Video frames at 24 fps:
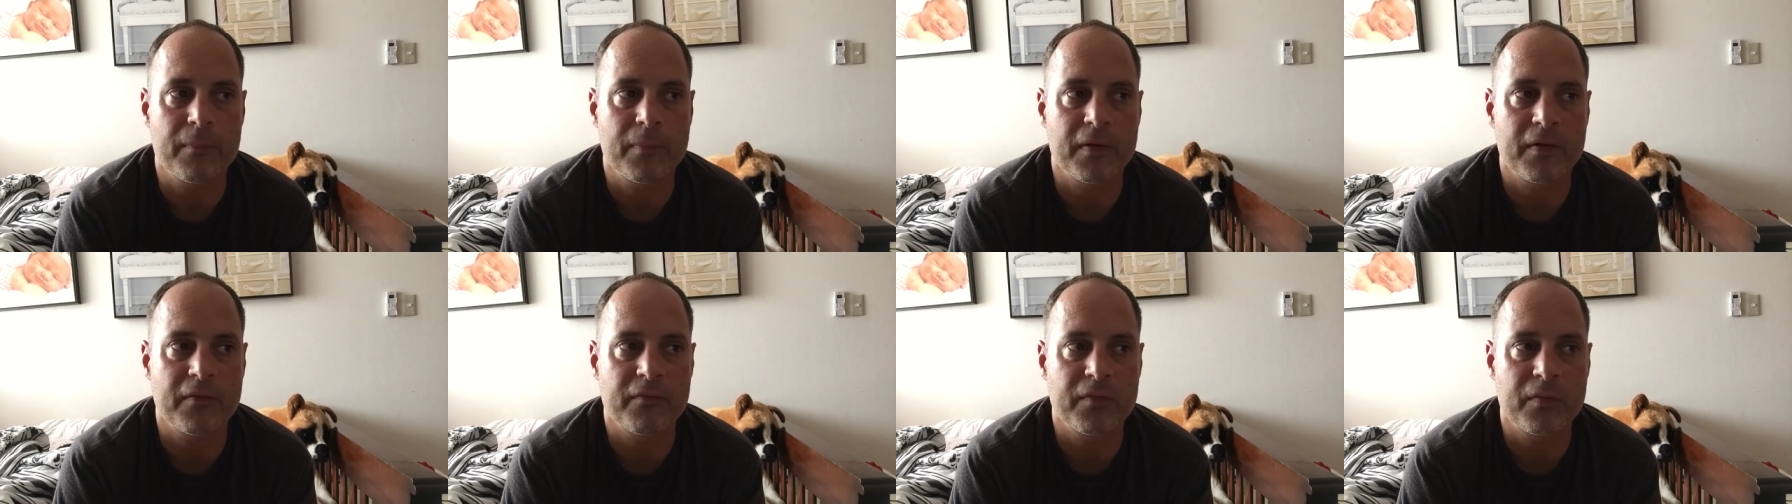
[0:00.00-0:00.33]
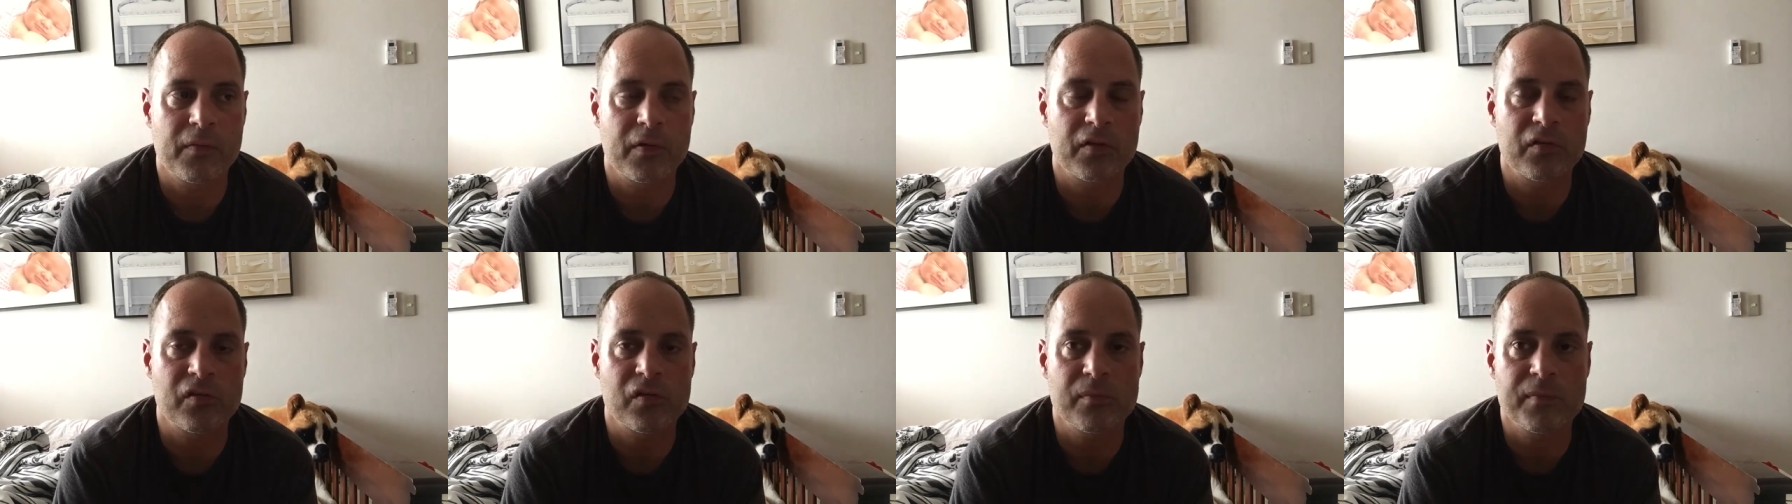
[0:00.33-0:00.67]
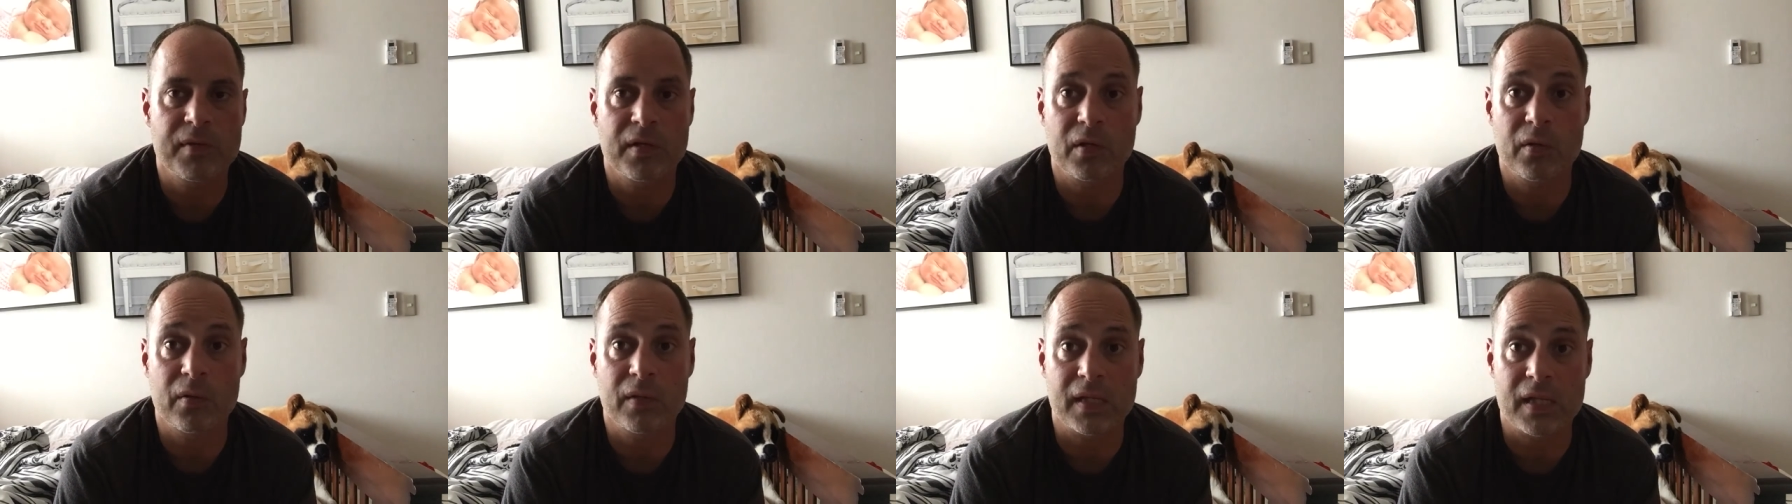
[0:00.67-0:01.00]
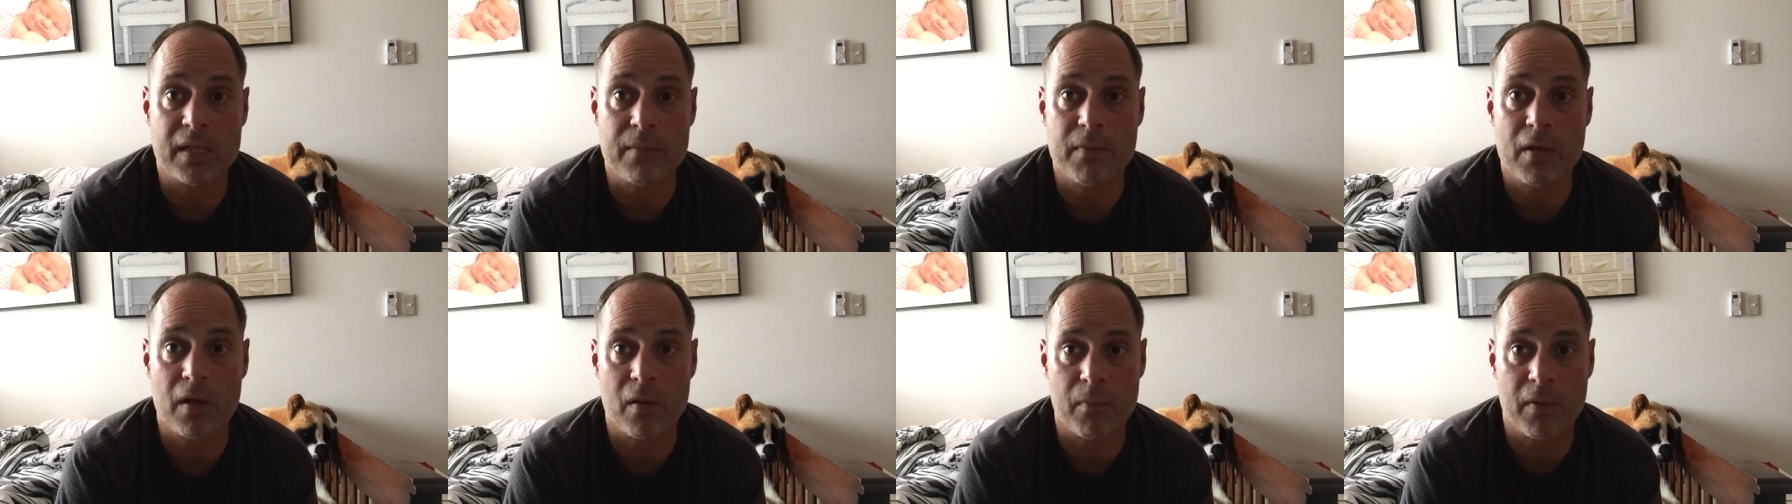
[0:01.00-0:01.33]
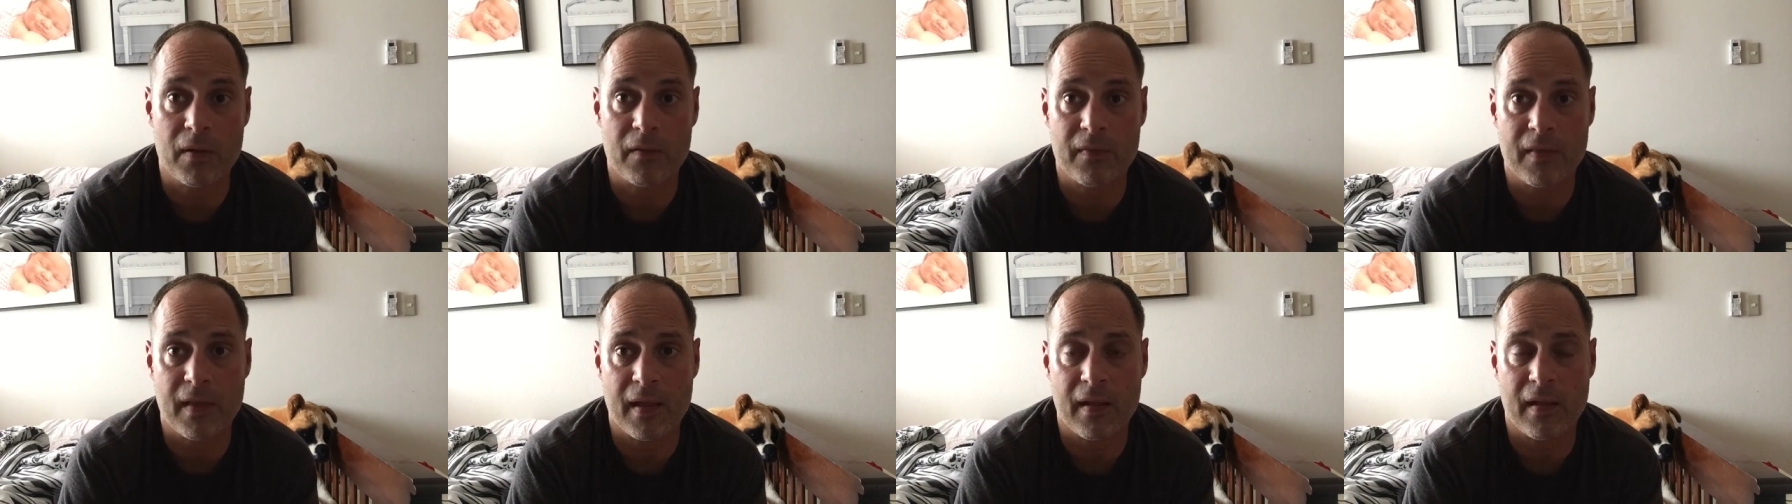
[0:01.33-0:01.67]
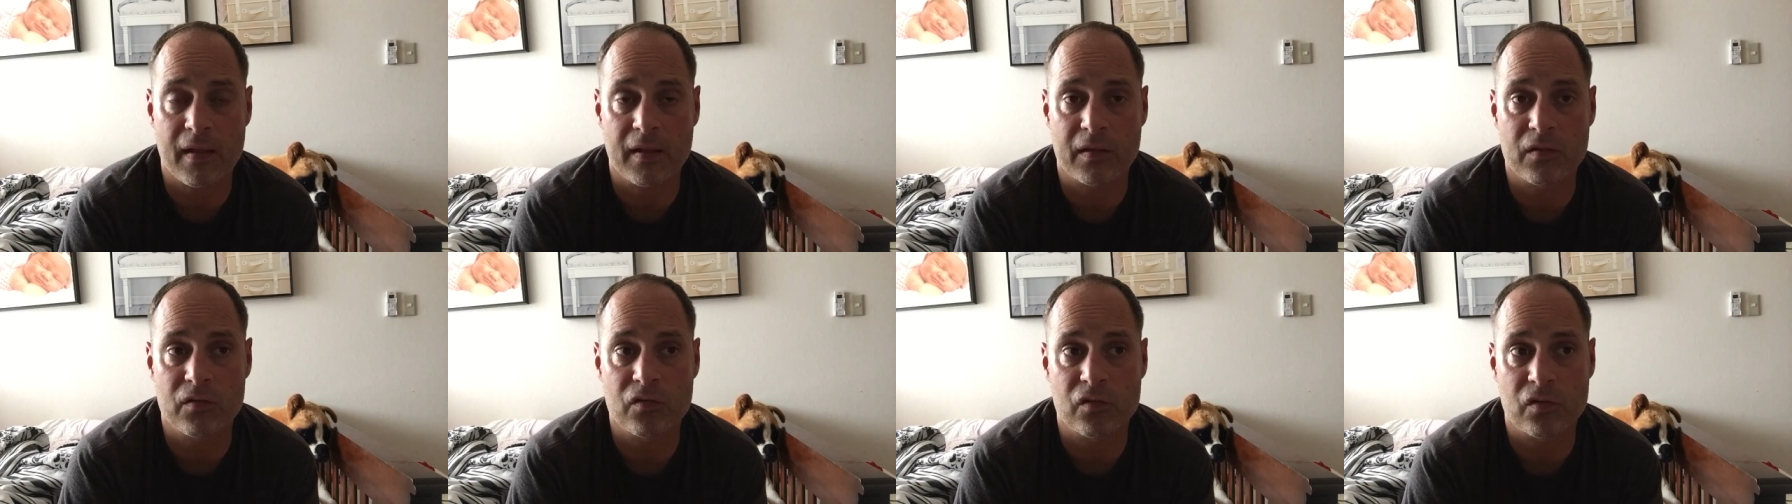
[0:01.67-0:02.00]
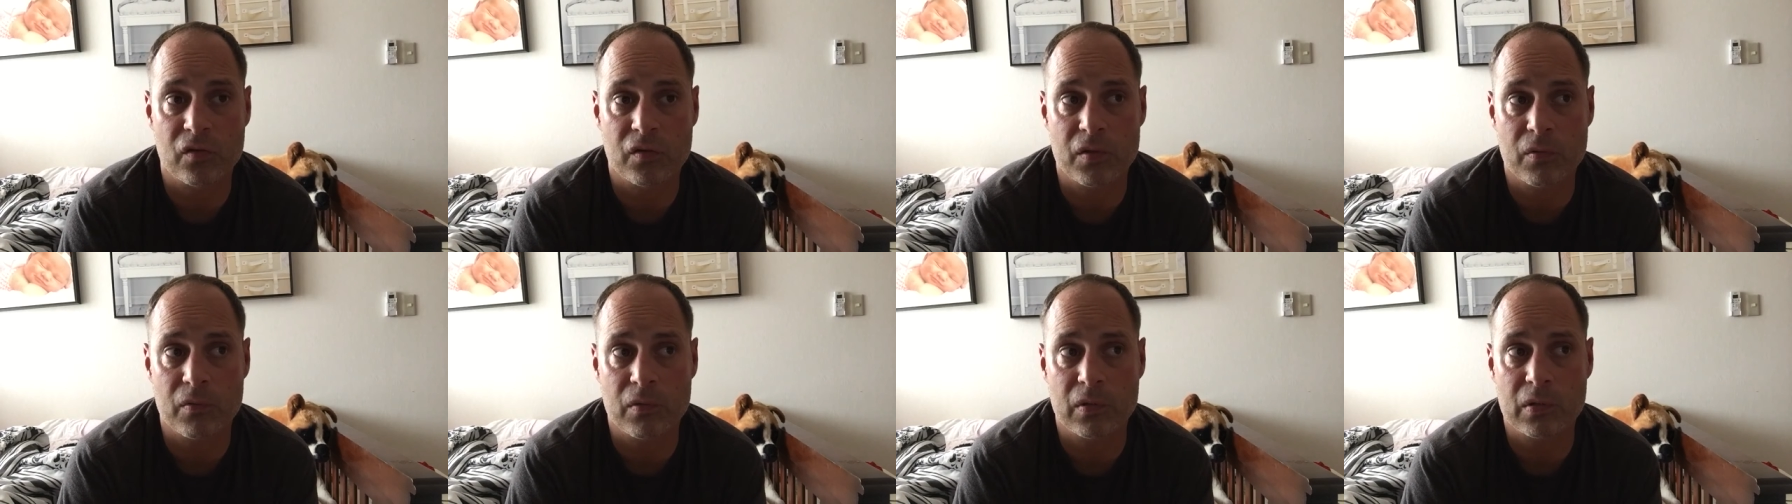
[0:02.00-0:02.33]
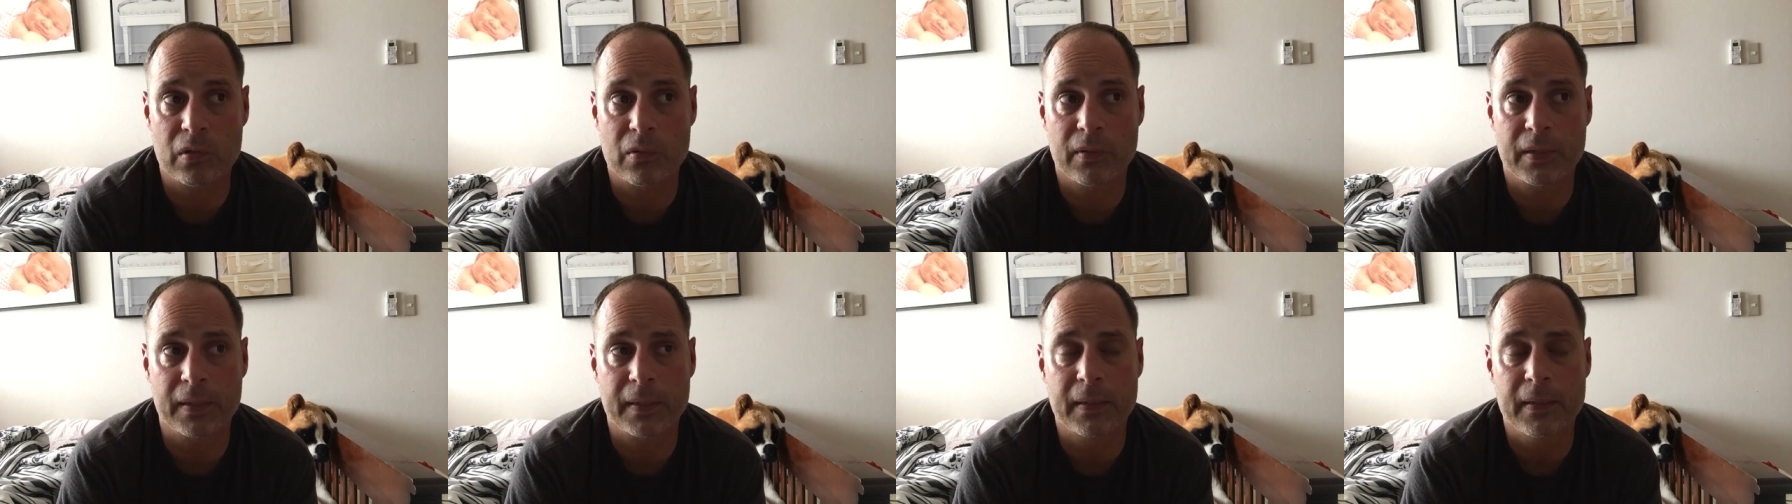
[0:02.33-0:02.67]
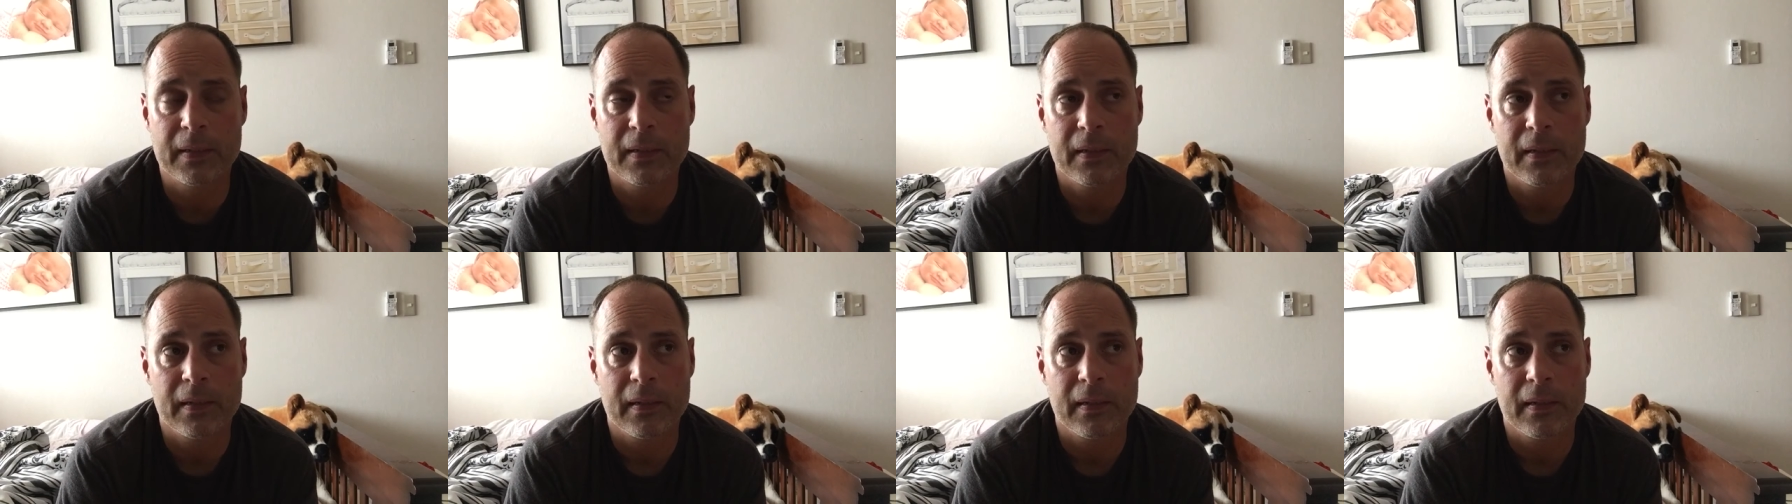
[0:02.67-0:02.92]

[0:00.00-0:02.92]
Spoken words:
but if you want to shoot me a quick email about that, I can show you real quick.